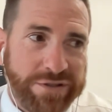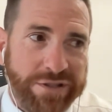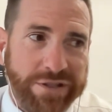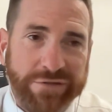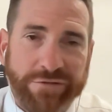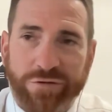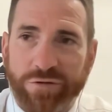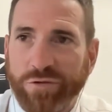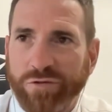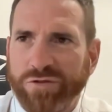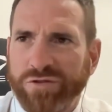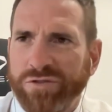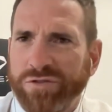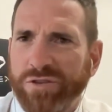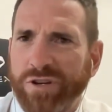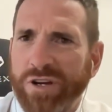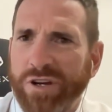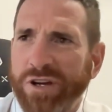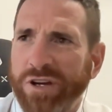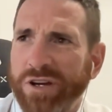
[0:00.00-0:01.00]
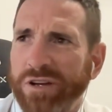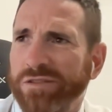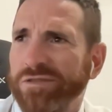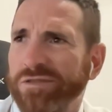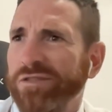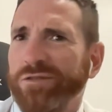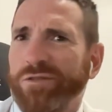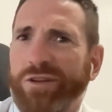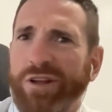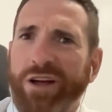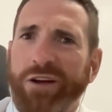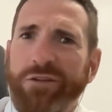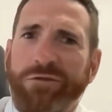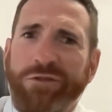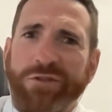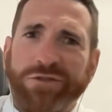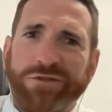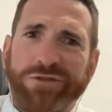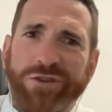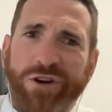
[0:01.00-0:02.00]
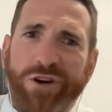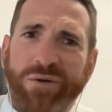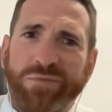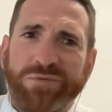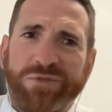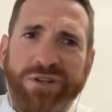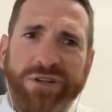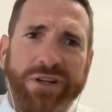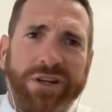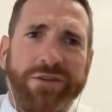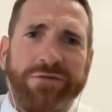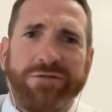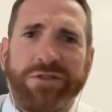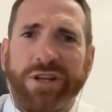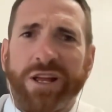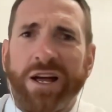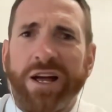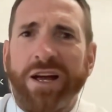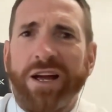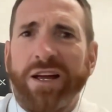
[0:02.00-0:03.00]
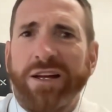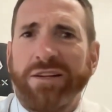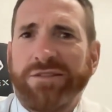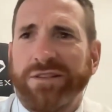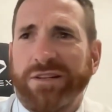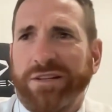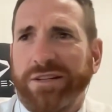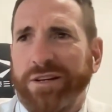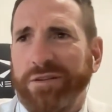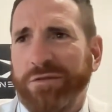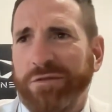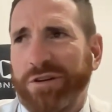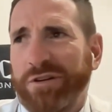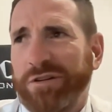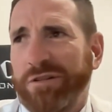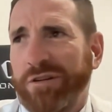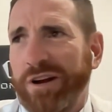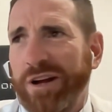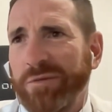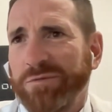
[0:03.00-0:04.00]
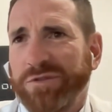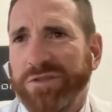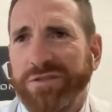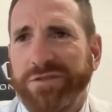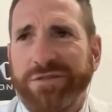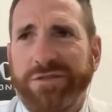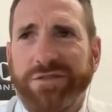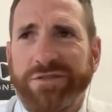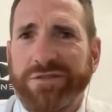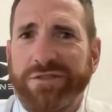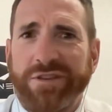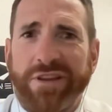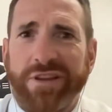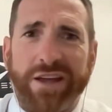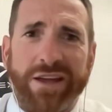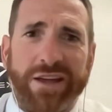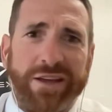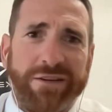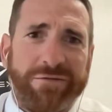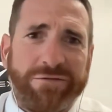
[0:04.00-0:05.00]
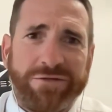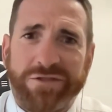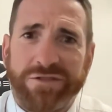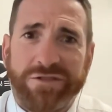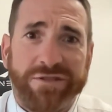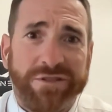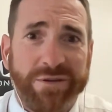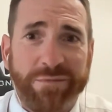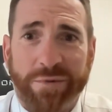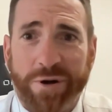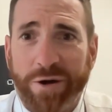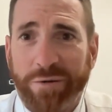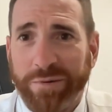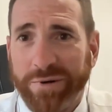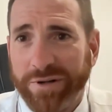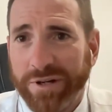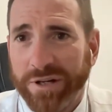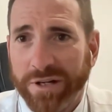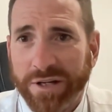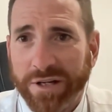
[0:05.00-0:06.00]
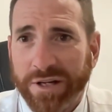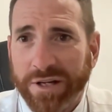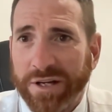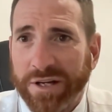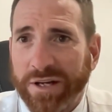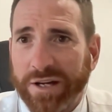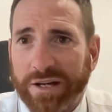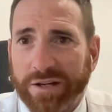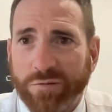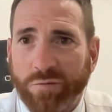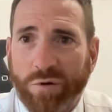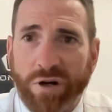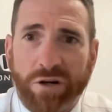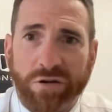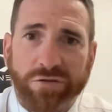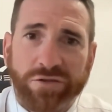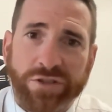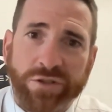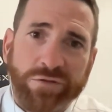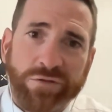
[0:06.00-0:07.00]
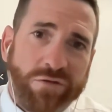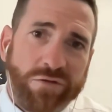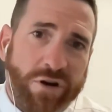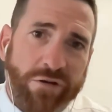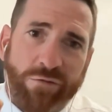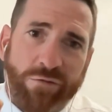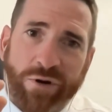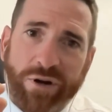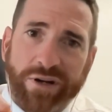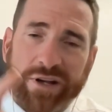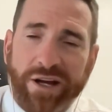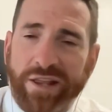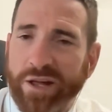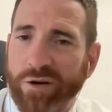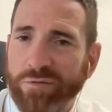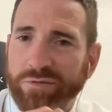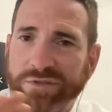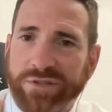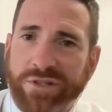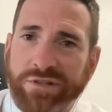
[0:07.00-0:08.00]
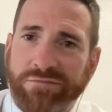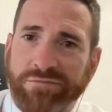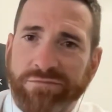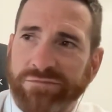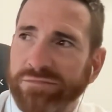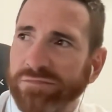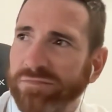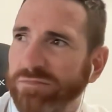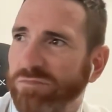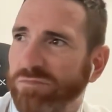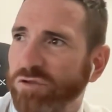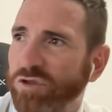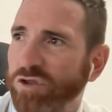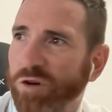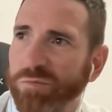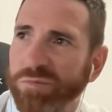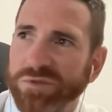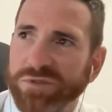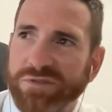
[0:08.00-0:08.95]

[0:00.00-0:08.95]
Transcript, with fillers: of course, she's all over the shop. She leaves late. She doesn't give a crap. She's just there. She's in the moment. Well, she drove one day. That was it. Choppers